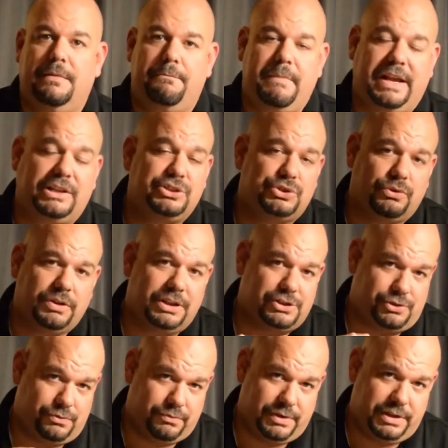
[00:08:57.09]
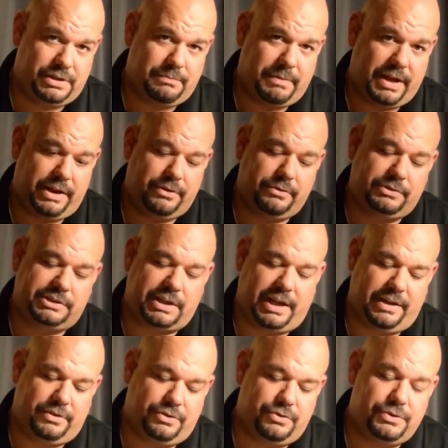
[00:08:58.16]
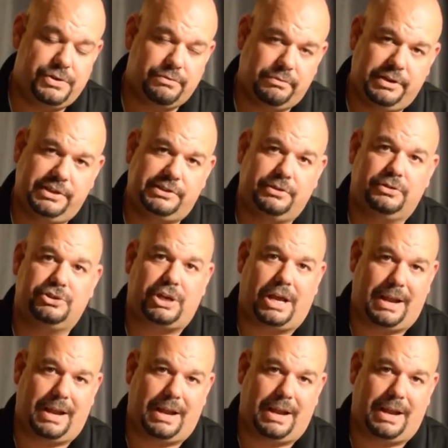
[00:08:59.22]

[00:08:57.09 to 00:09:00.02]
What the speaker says: Make sure that you read the manuals and do your research